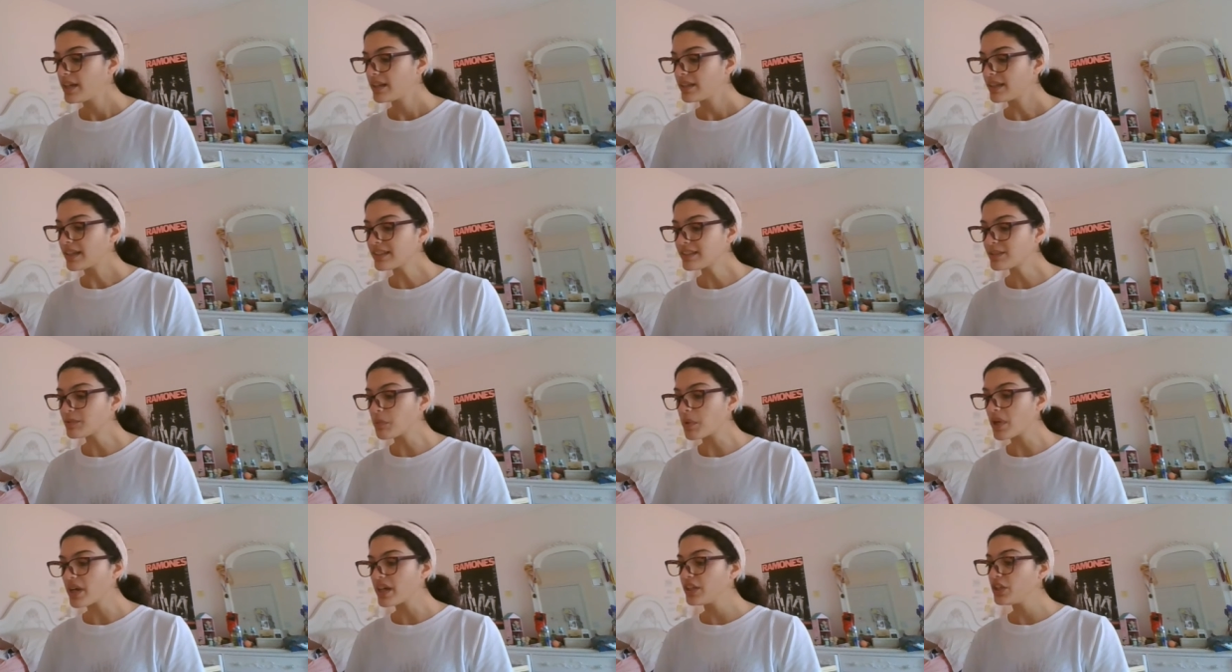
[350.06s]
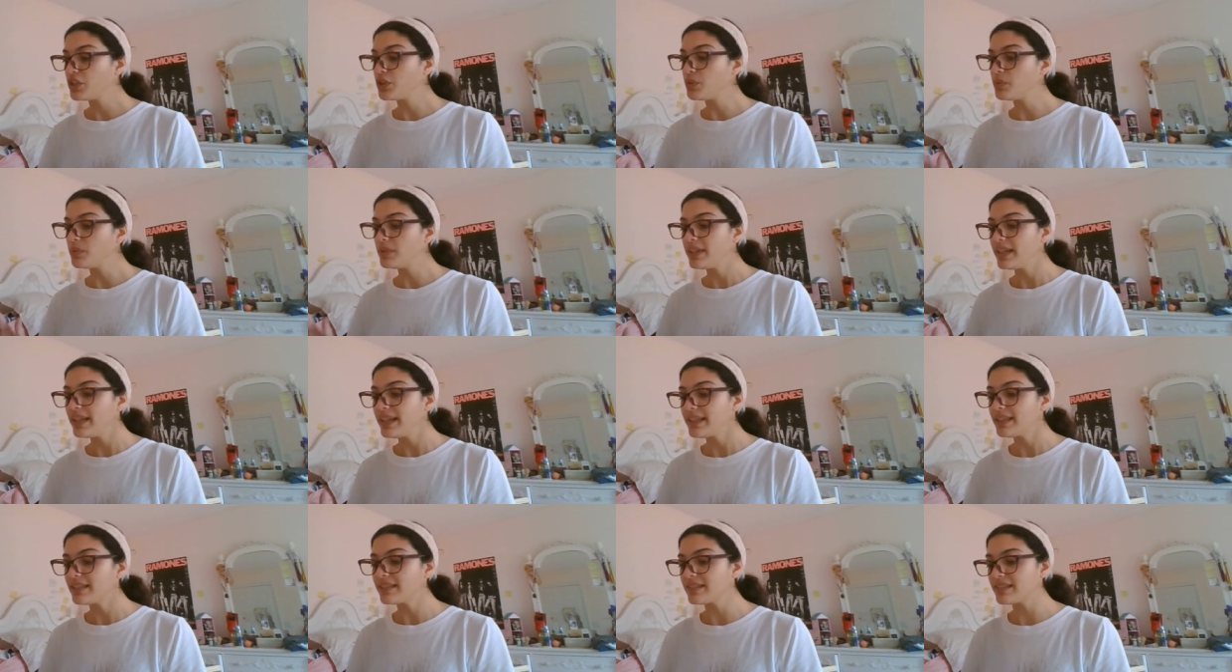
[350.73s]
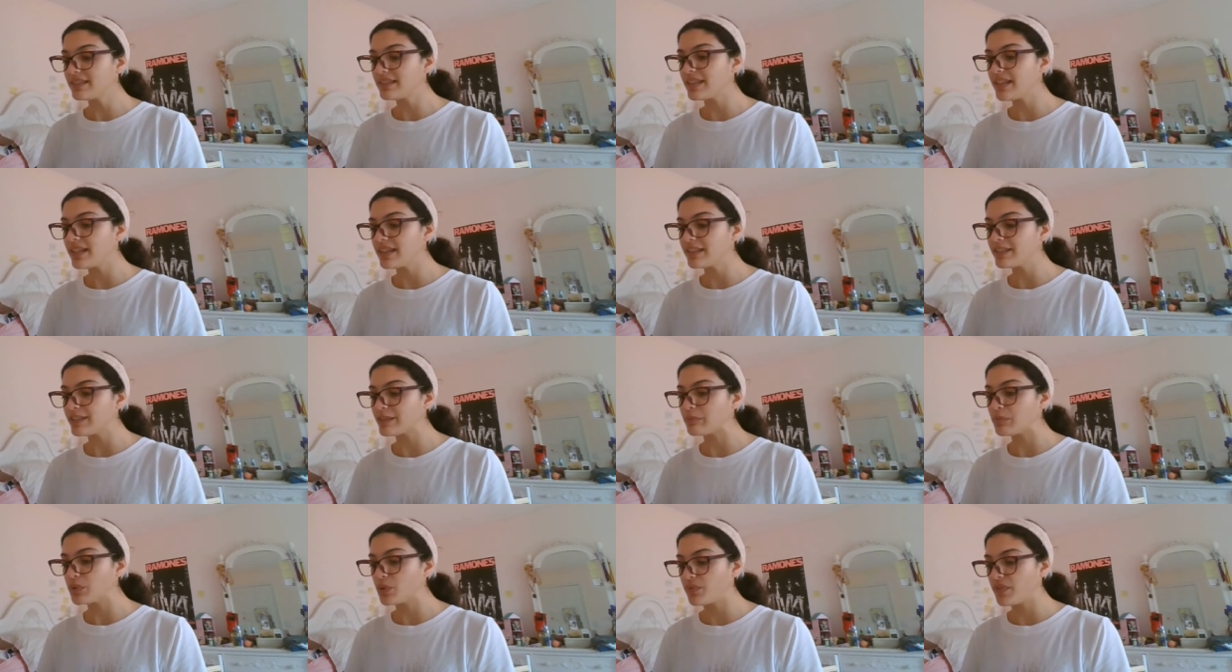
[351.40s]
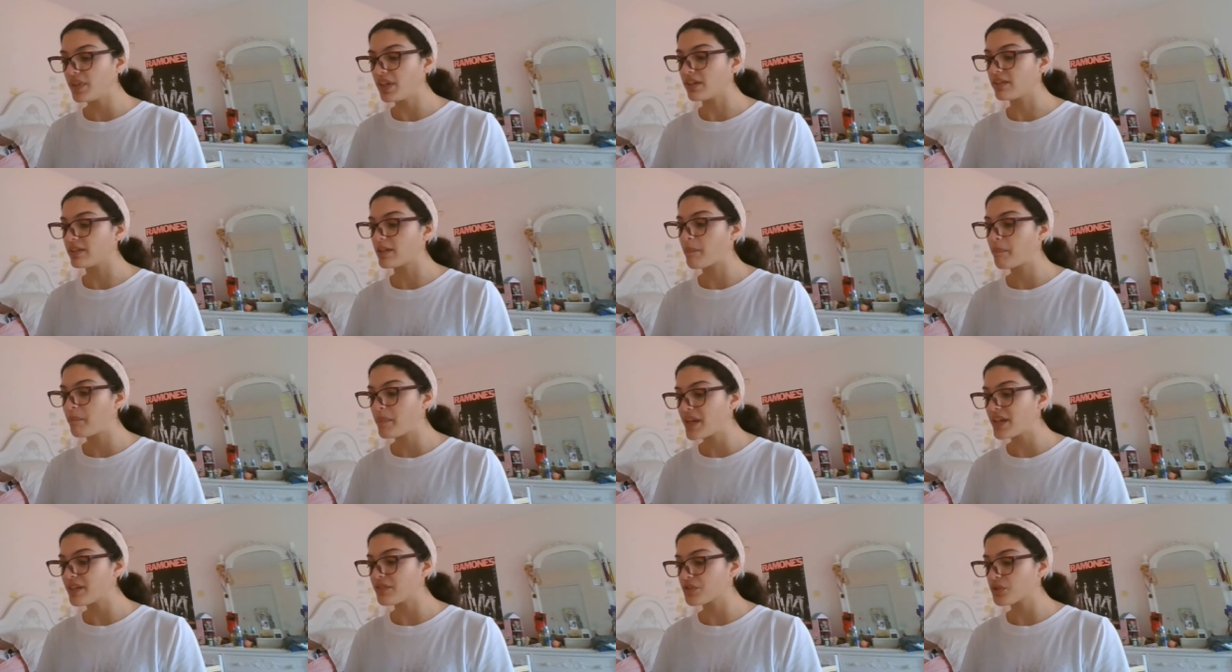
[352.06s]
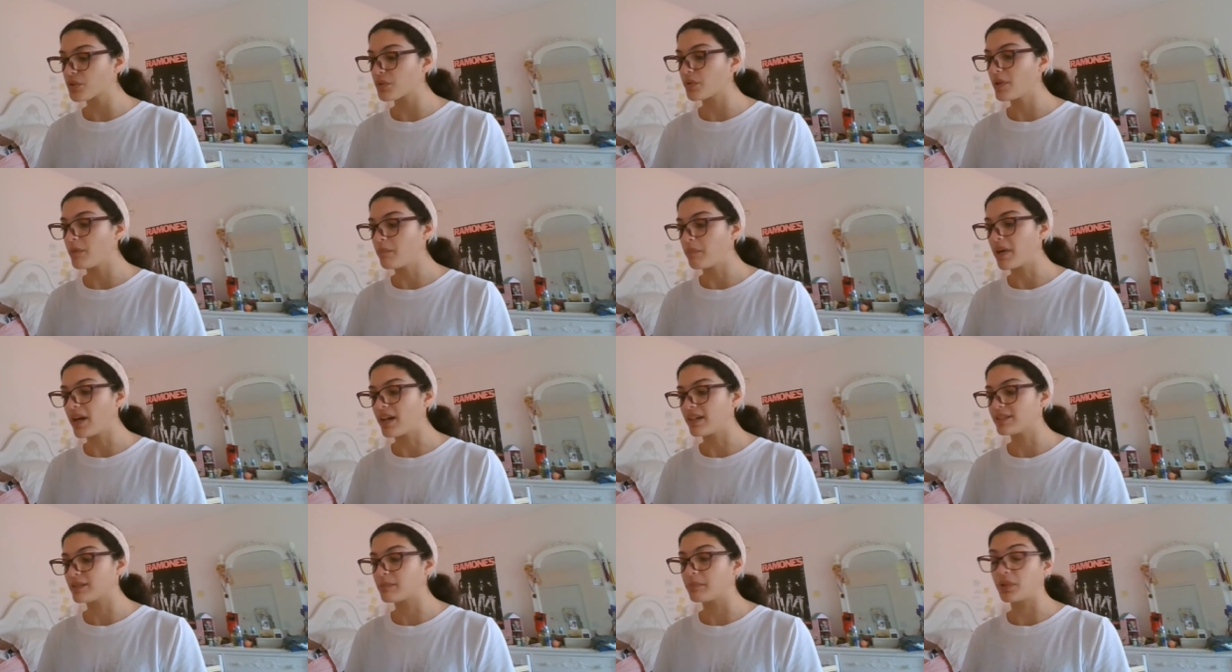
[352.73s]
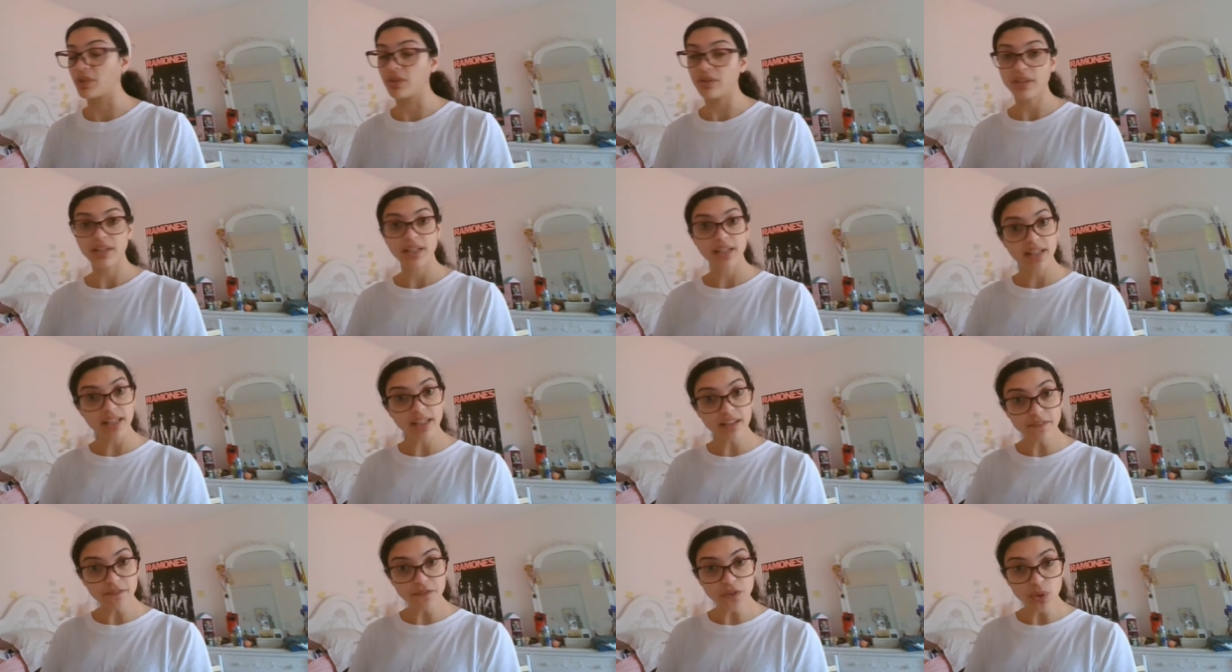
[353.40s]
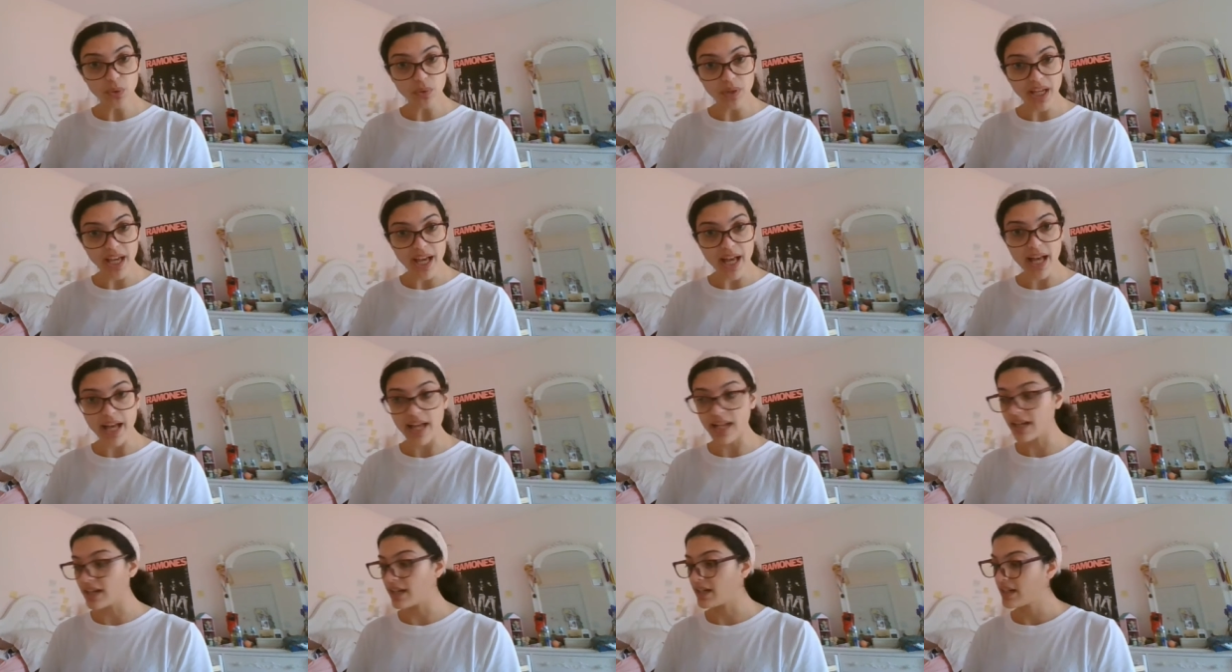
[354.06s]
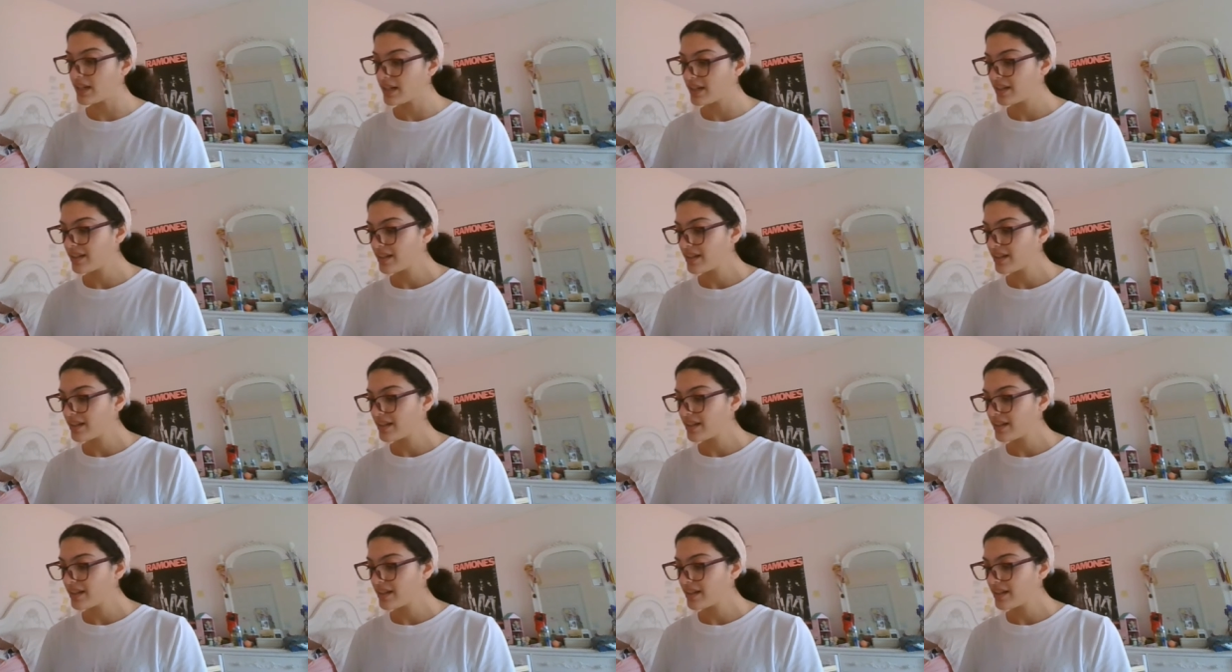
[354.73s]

That's why you need to see this movie on the biggest screen possible, if you can.